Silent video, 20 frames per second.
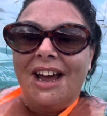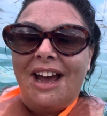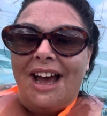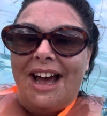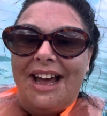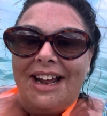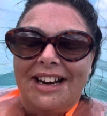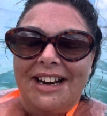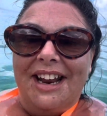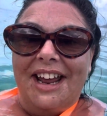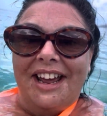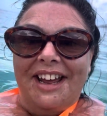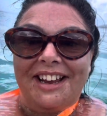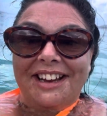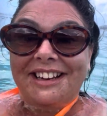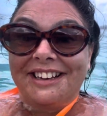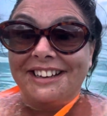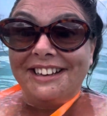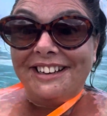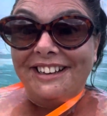And
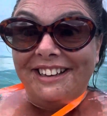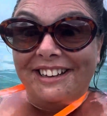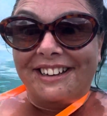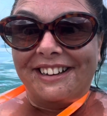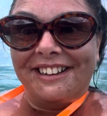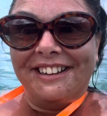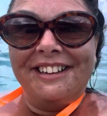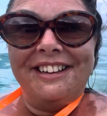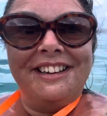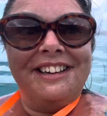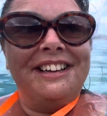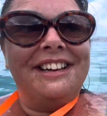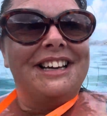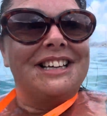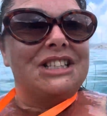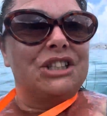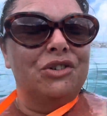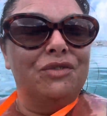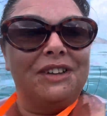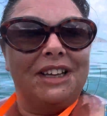yeah,
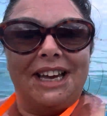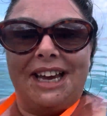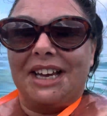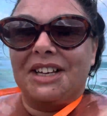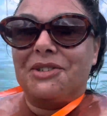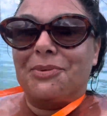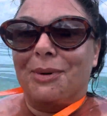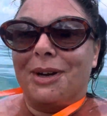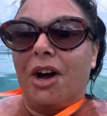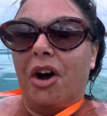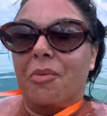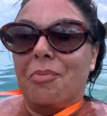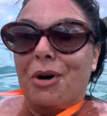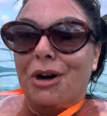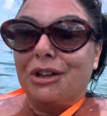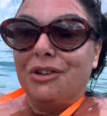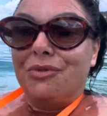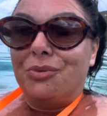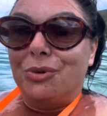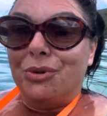it's lovely here. So we got a
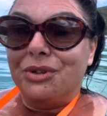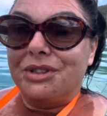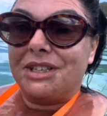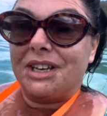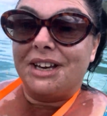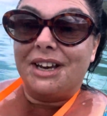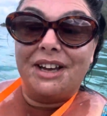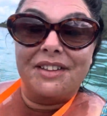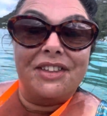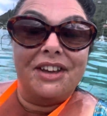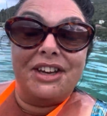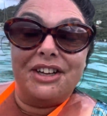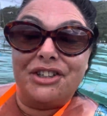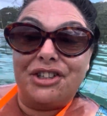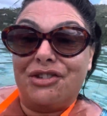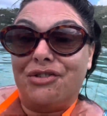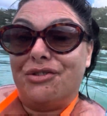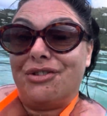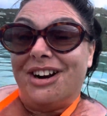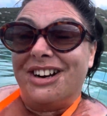bottle of water. The
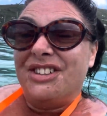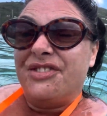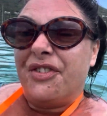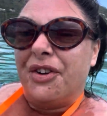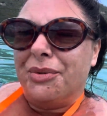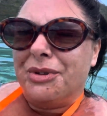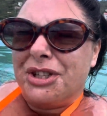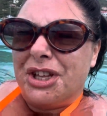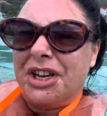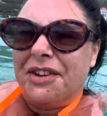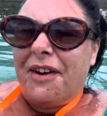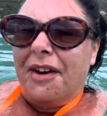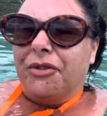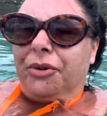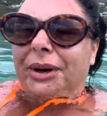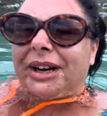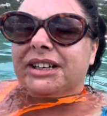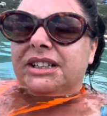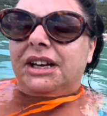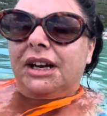transfer was 35
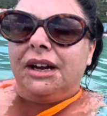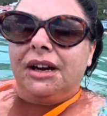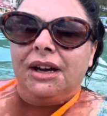quid.